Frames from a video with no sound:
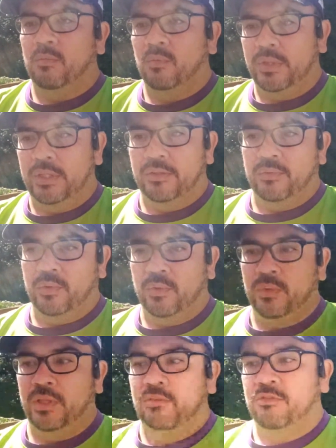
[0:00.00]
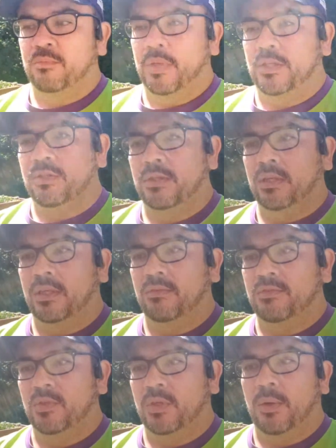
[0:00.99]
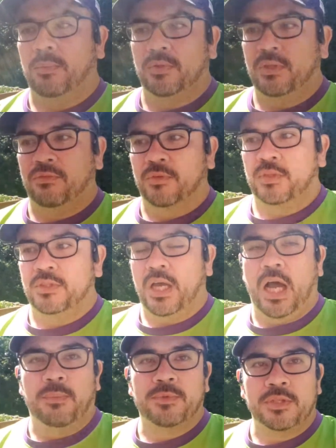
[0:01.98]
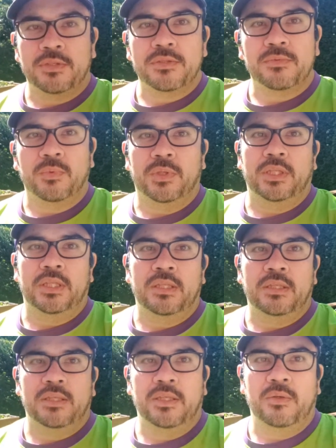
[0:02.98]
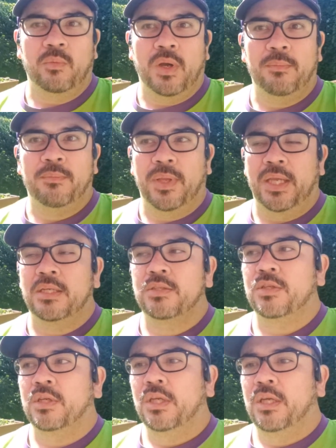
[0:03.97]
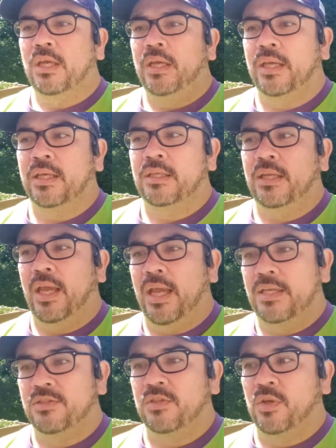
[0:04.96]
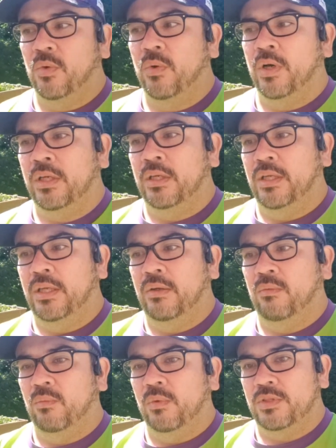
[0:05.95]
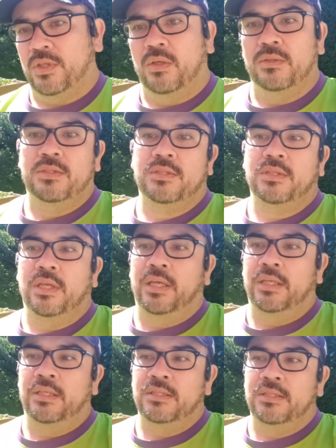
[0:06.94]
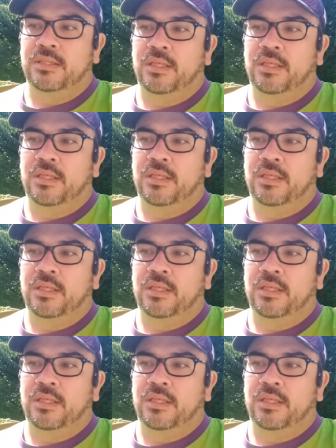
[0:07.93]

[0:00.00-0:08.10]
read through the information, and it gives you a couple different options within the web page, and as you go on, it results, and